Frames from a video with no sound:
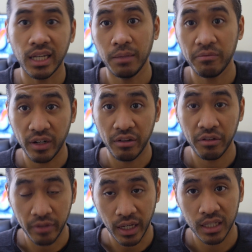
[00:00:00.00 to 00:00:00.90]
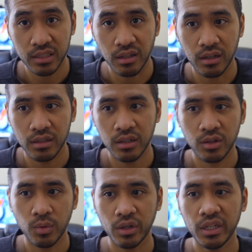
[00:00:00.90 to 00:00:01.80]
type very fast
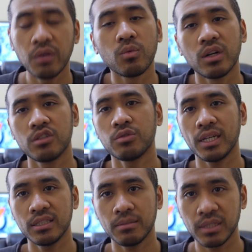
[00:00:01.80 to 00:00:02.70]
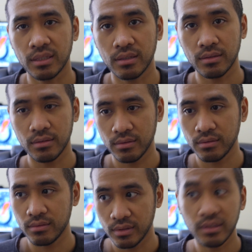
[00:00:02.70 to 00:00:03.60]
on QWERTY and want to try something,
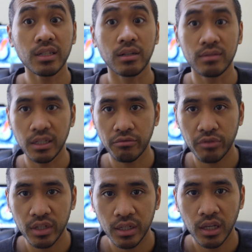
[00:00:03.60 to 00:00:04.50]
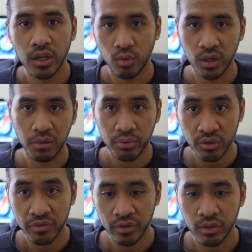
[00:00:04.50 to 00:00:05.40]
different, want to
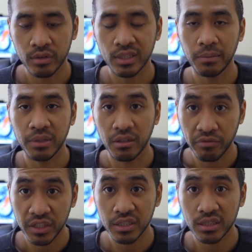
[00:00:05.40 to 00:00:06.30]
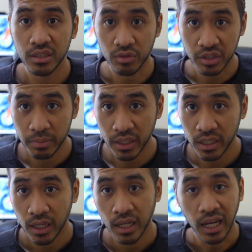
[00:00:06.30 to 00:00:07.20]
improve your typing efficiency or
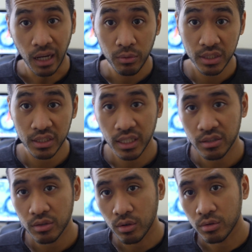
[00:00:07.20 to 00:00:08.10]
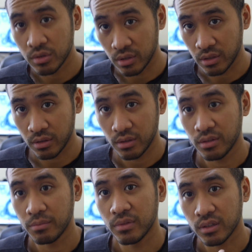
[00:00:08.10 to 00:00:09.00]
speed, I would suggest you go to the
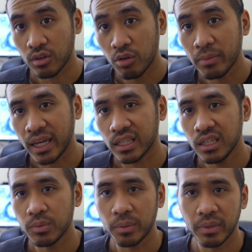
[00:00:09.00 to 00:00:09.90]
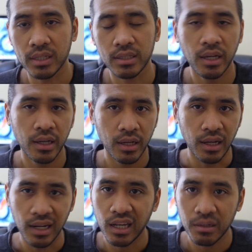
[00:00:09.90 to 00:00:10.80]
Comac keyboard because
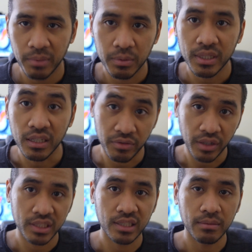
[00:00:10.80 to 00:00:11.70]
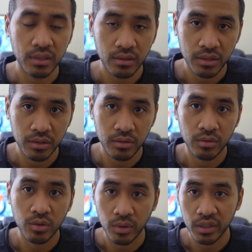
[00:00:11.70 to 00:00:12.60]
a lot of people say it's very similar
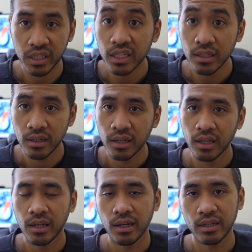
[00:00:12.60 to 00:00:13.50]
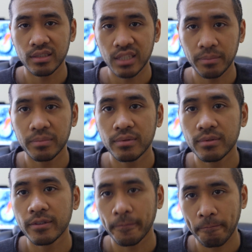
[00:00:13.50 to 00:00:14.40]
to QWERTY,
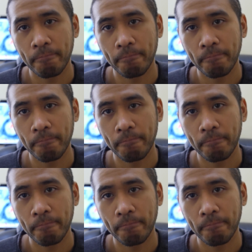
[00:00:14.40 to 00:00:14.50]
except